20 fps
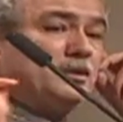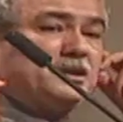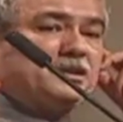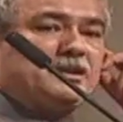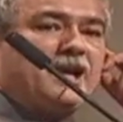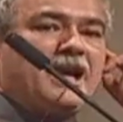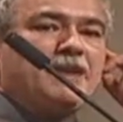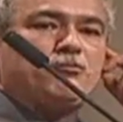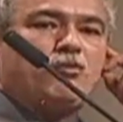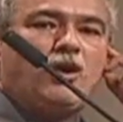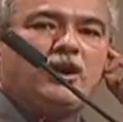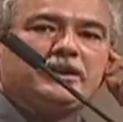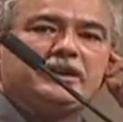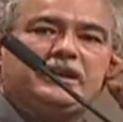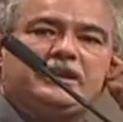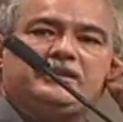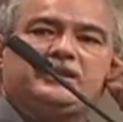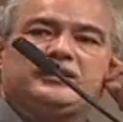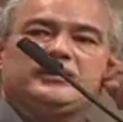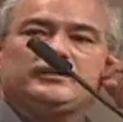the time.
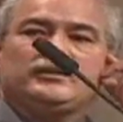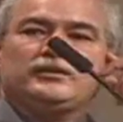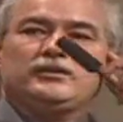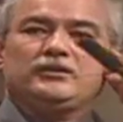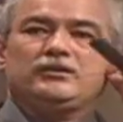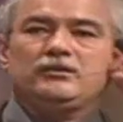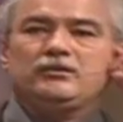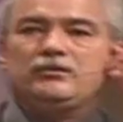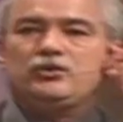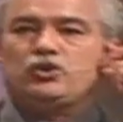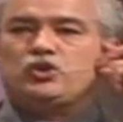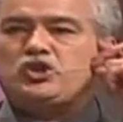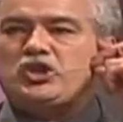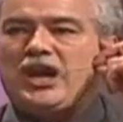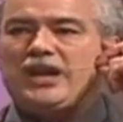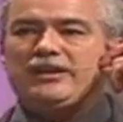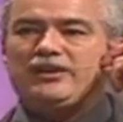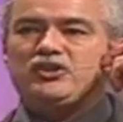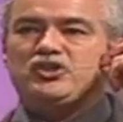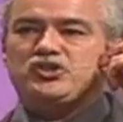Walid, you
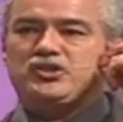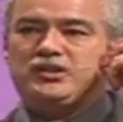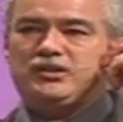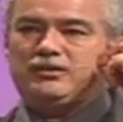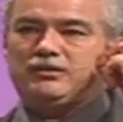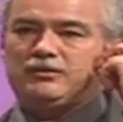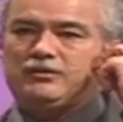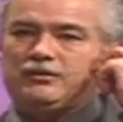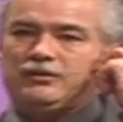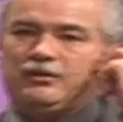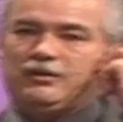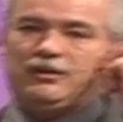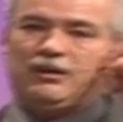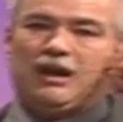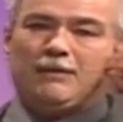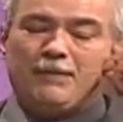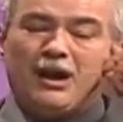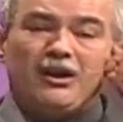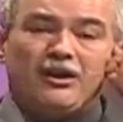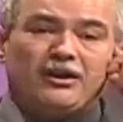challenged
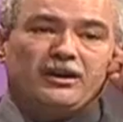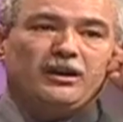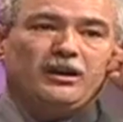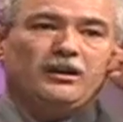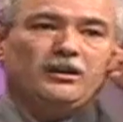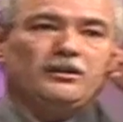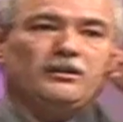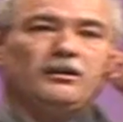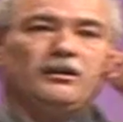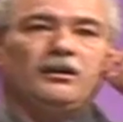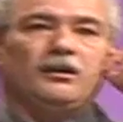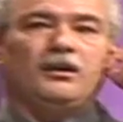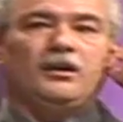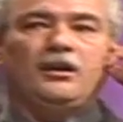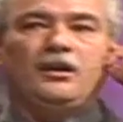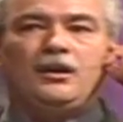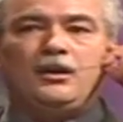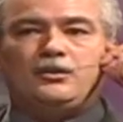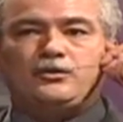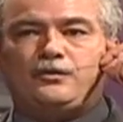America
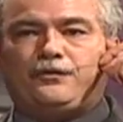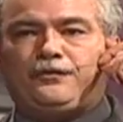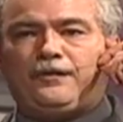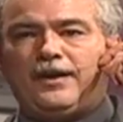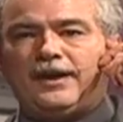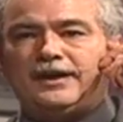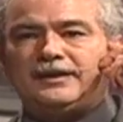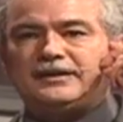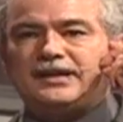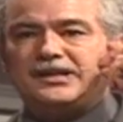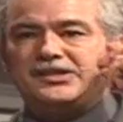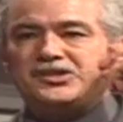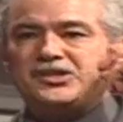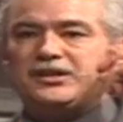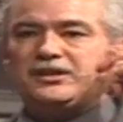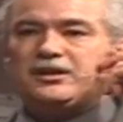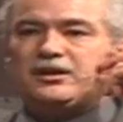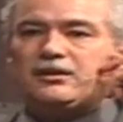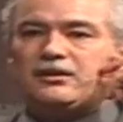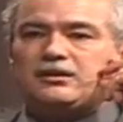to find a
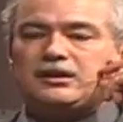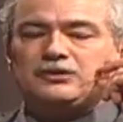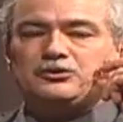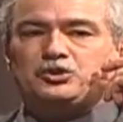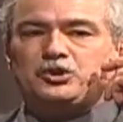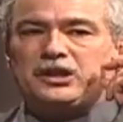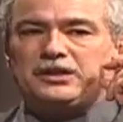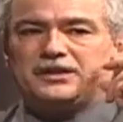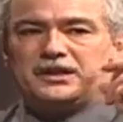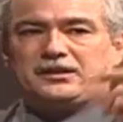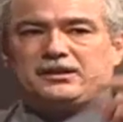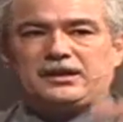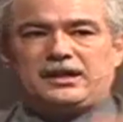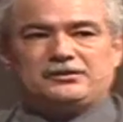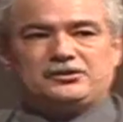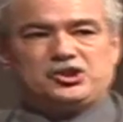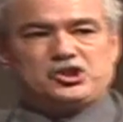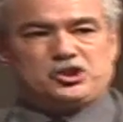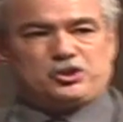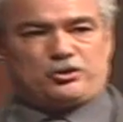single country that God
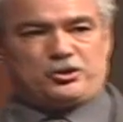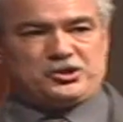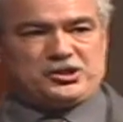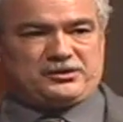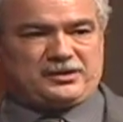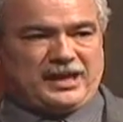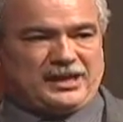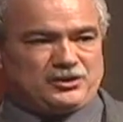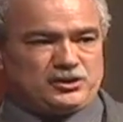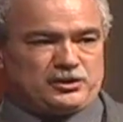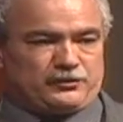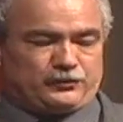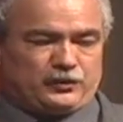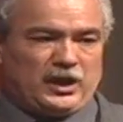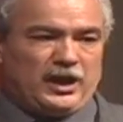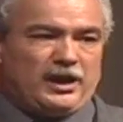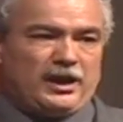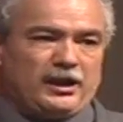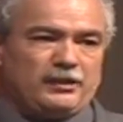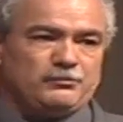destroys in the ends of
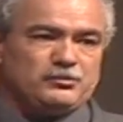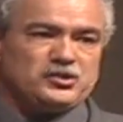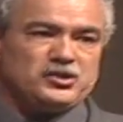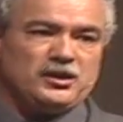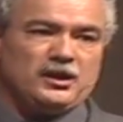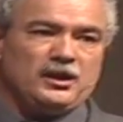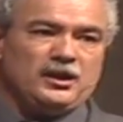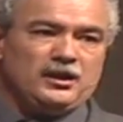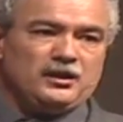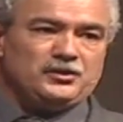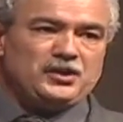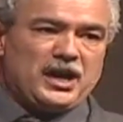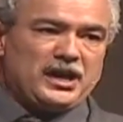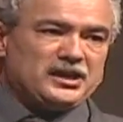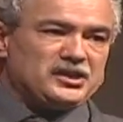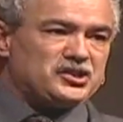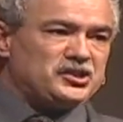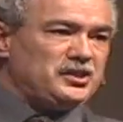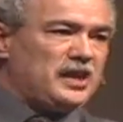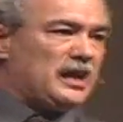times that
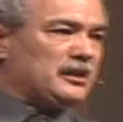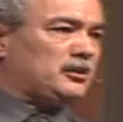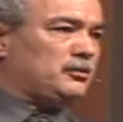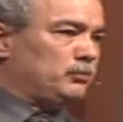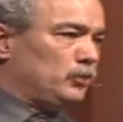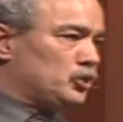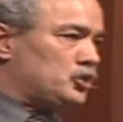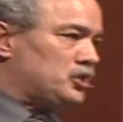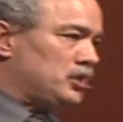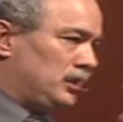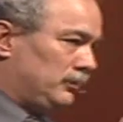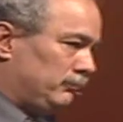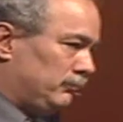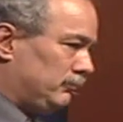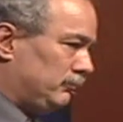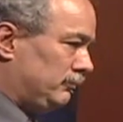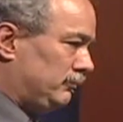is not Muslim.